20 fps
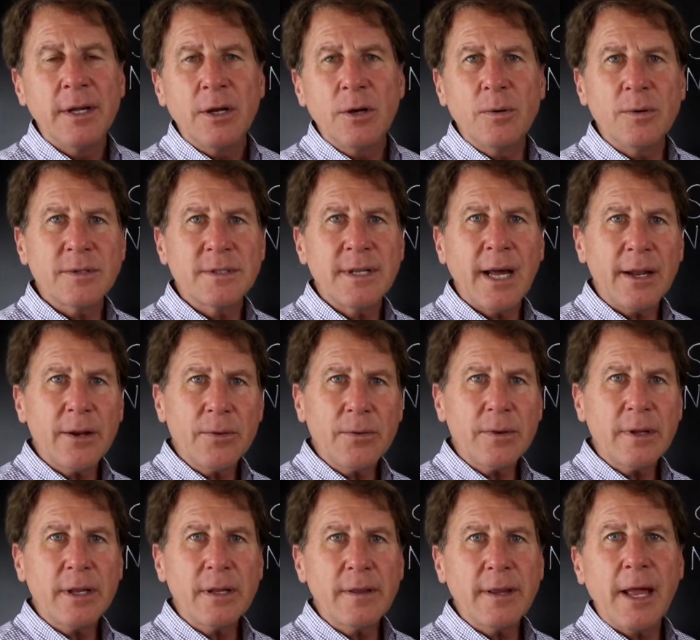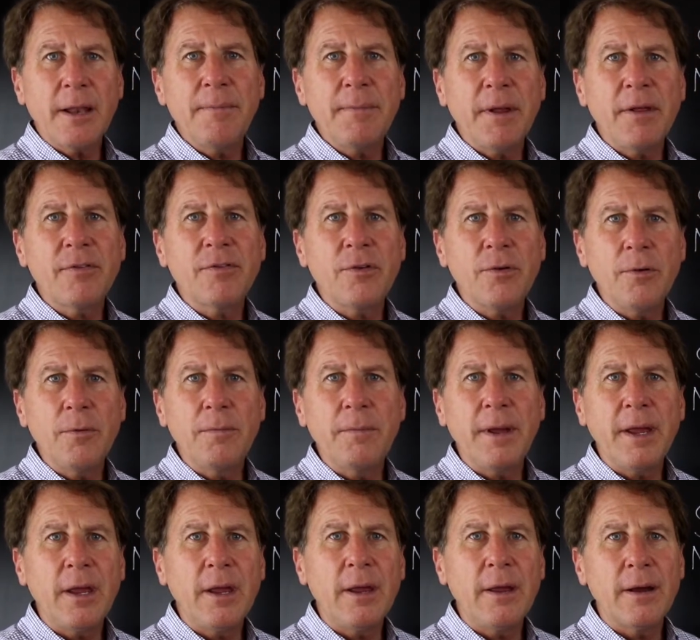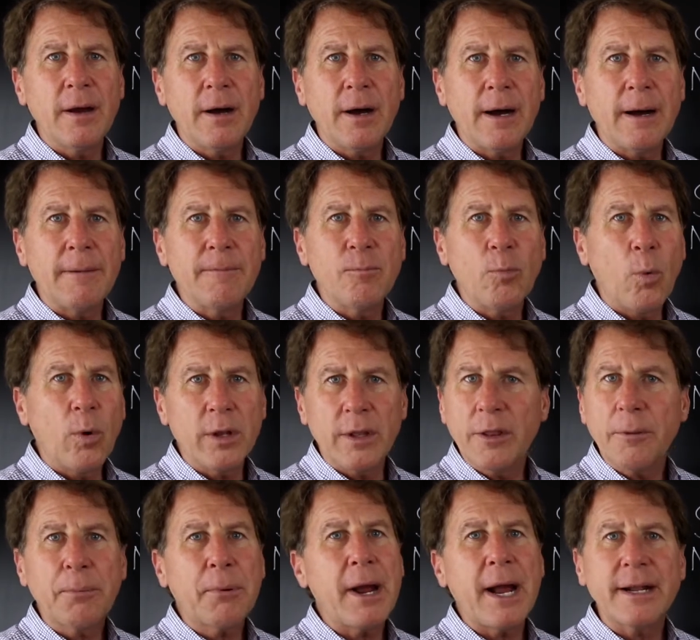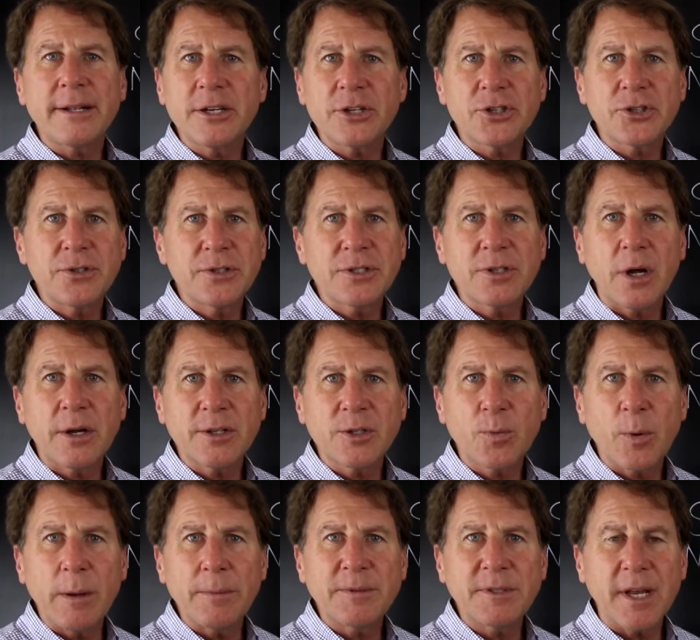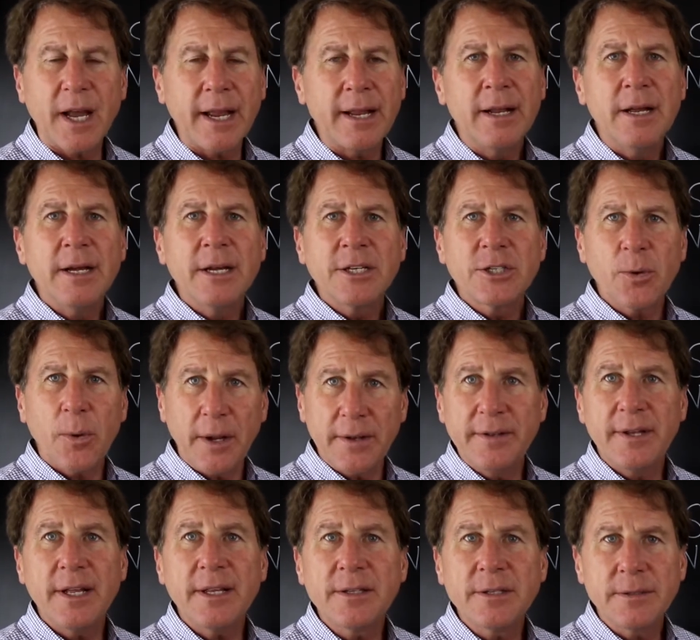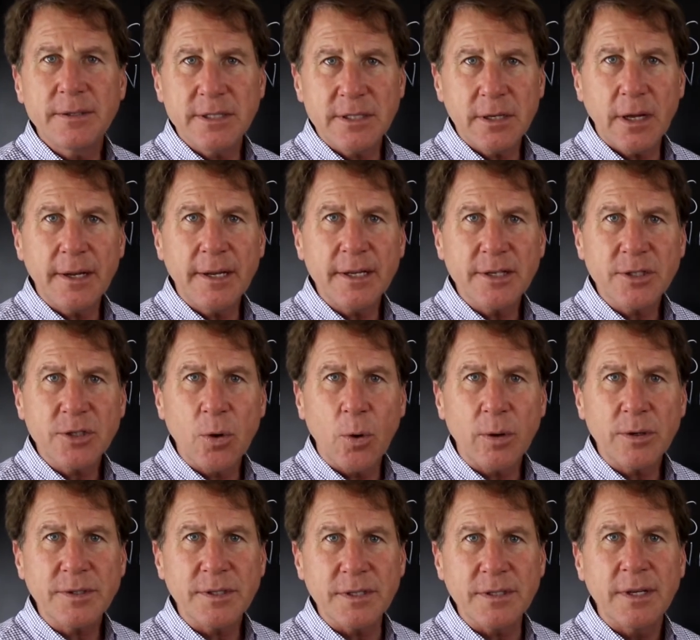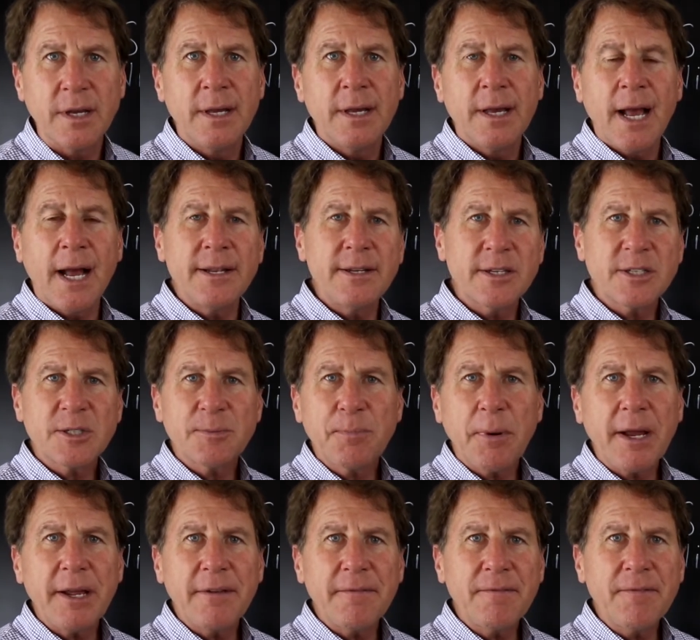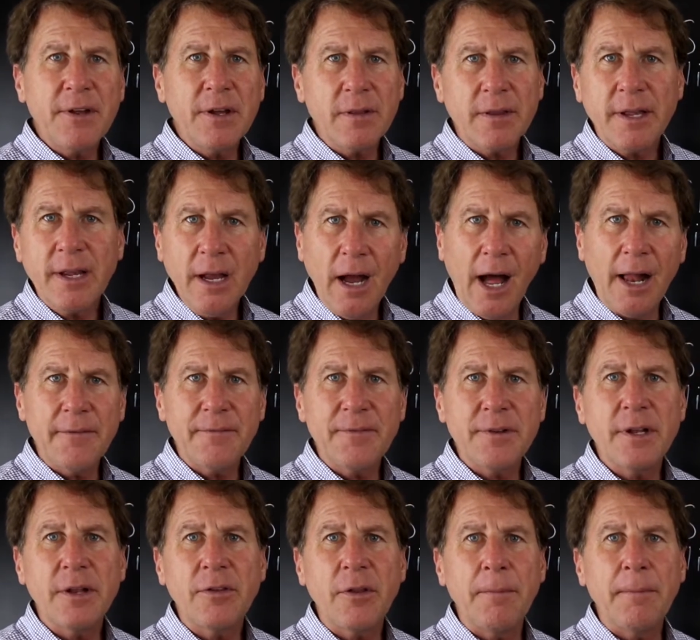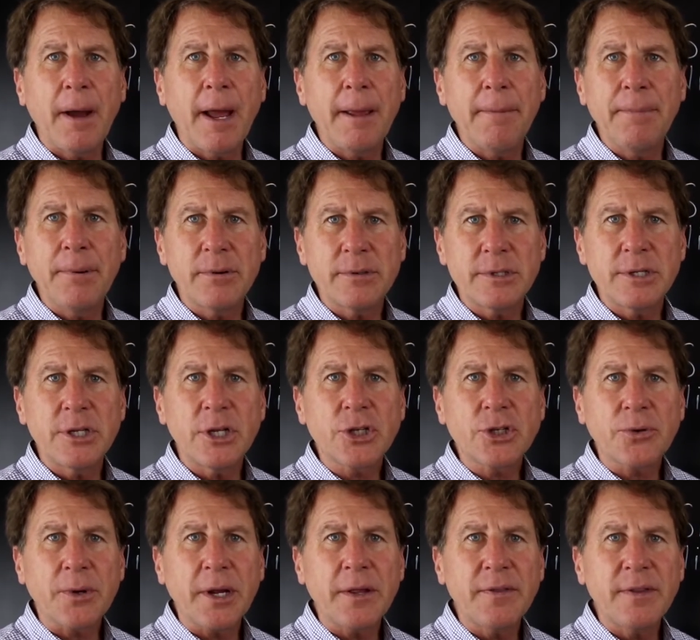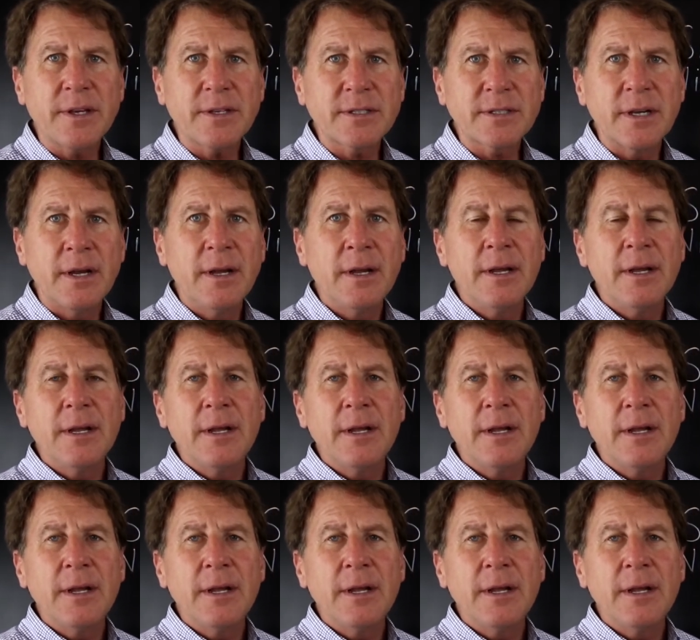who has not only led me to be one of the practitioners on his website, so I did study his courses, and despite feeling confident in my ability to treat this,